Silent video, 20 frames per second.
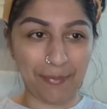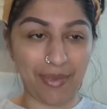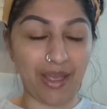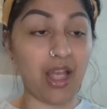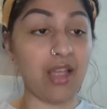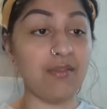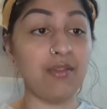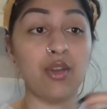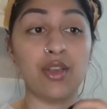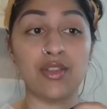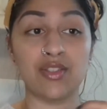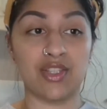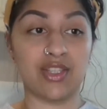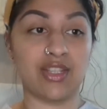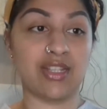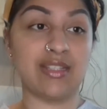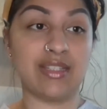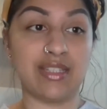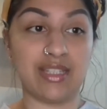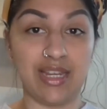I've lost the
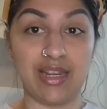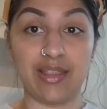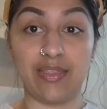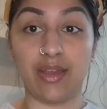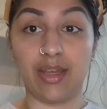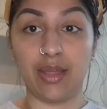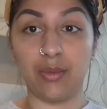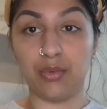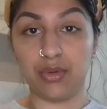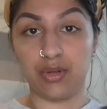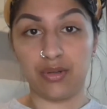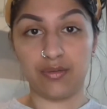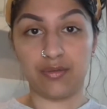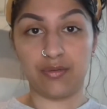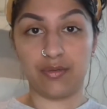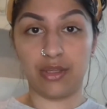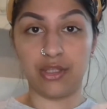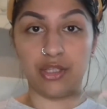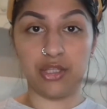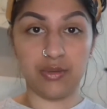concealer that I would
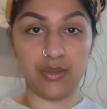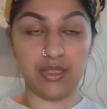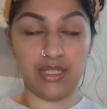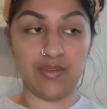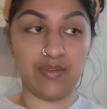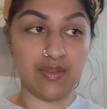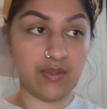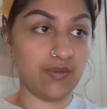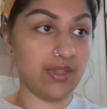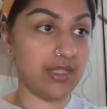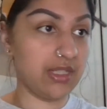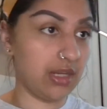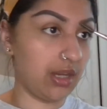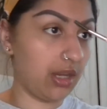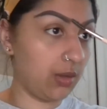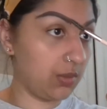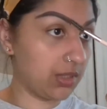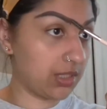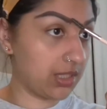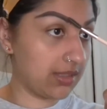have used in this
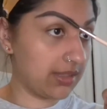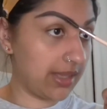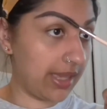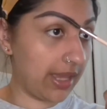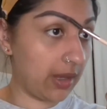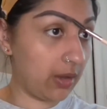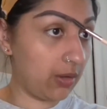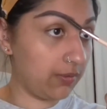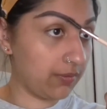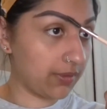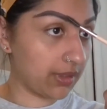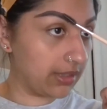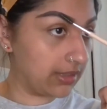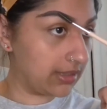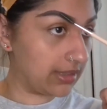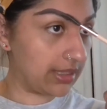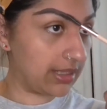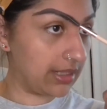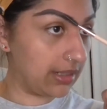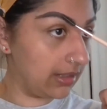video, which is the e.l.f.
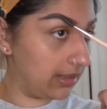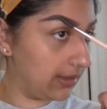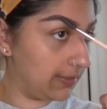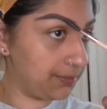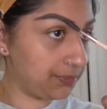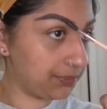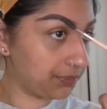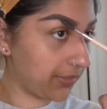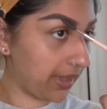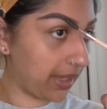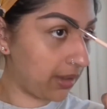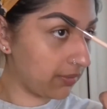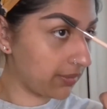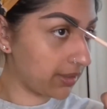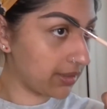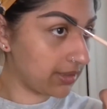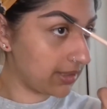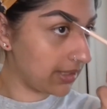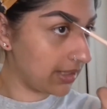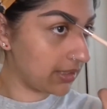concealer. The e.l.f.
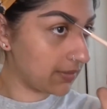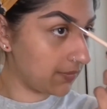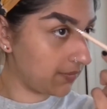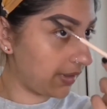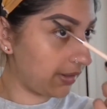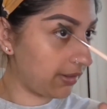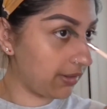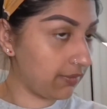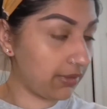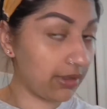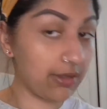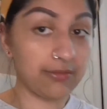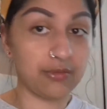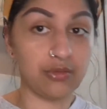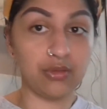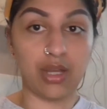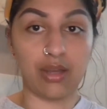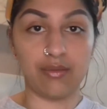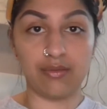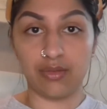concealer is very, very
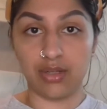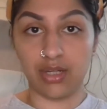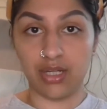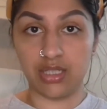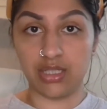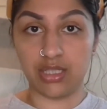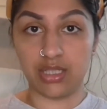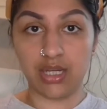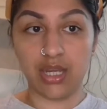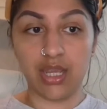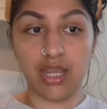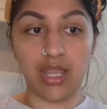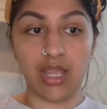full coverage.